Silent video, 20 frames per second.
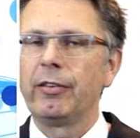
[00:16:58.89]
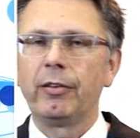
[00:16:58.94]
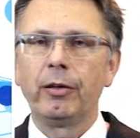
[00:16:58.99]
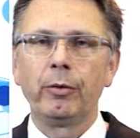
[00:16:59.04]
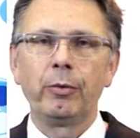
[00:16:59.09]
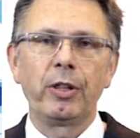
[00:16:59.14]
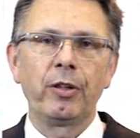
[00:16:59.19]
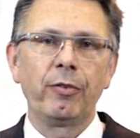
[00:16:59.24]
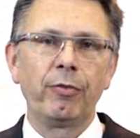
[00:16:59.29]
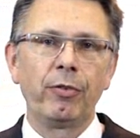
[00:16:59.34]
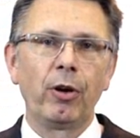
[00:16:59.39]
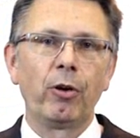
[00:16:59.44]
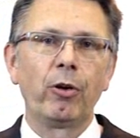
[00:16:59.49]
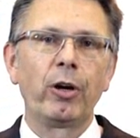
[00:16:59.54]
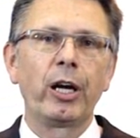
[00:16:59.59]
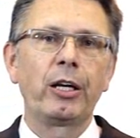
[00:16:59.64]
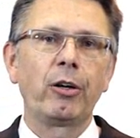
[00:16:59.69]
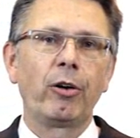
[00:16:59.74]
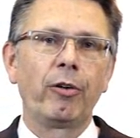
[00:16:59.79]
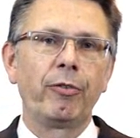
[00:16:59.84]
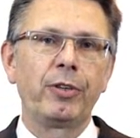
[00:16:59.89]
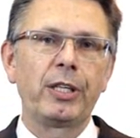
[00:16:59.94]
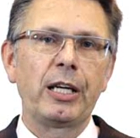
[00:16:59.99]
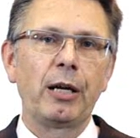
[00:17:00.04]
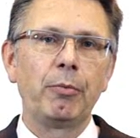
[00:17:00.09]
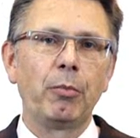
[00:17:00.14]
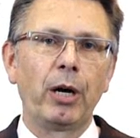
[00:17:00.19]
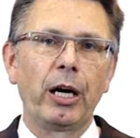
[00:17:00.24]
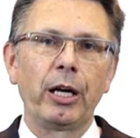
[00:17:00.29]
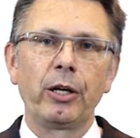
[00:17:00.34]
with a flow rate of 10
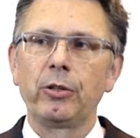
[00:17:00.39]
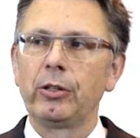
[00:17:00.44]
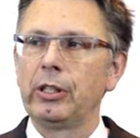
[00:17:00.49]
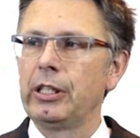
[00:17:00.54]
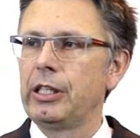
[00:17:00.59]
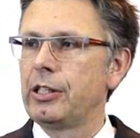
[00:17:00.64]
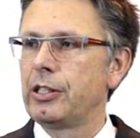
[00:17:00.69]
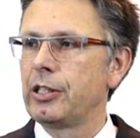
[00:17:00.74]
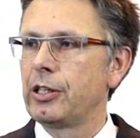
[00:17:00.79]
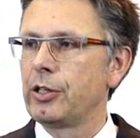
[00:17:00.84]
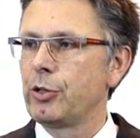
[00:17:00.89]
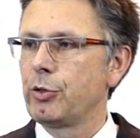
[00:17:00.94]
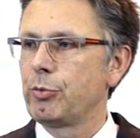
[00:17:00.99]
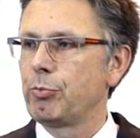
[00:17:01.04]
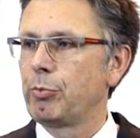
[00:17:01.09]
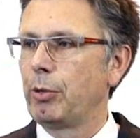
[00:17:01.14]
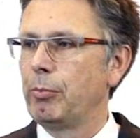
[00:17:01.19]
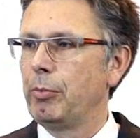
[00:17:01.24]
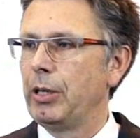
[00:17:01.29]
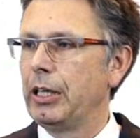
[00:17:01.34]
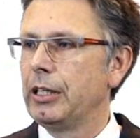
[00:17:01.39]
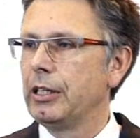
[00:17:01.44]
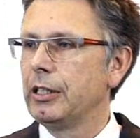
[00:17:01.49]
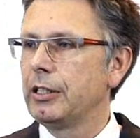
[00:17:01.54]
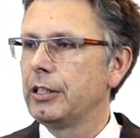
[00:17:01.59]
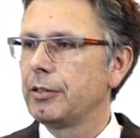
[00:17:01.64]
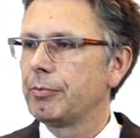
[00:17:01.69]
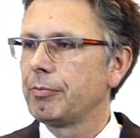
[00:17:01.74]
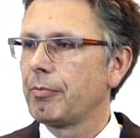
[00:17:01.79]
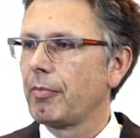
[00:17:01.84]
microliters per
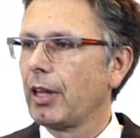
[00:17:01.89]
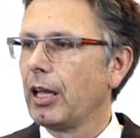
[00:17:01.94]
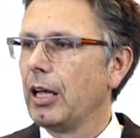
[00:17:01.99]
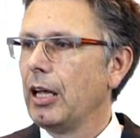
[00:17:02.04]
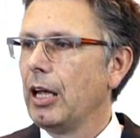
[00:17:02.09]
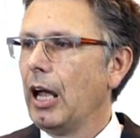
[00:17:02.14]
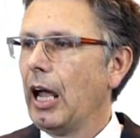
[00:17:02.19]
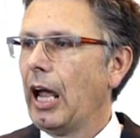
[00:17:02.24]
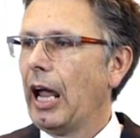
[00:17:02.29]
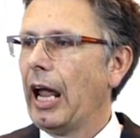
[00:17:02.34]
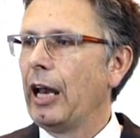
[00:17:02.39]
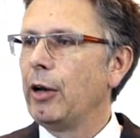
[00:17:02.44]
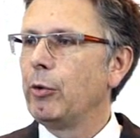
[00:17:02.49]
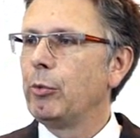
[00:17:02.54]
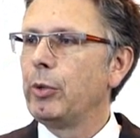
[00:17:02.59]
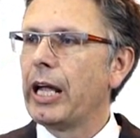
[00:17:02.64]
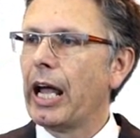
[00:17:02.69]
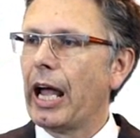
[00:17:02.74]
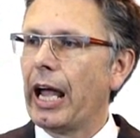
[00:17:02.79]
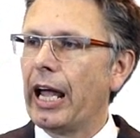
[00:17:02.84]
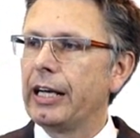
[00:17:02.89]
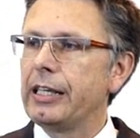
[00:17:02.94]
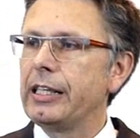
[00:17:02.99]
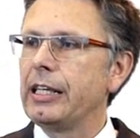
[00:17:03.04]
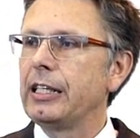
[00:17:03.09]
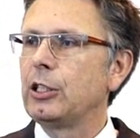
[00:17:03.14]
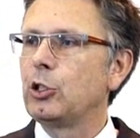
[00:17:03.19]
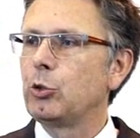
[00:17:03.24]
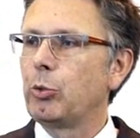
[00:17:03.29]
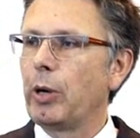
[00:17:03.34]
minute, and we are
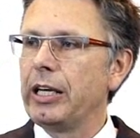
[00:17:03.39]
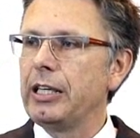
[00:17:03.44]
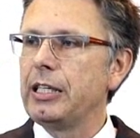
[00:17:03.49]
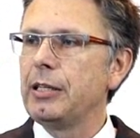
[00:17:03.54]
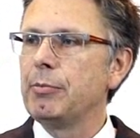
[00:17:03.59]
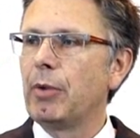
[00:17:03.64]
adding 20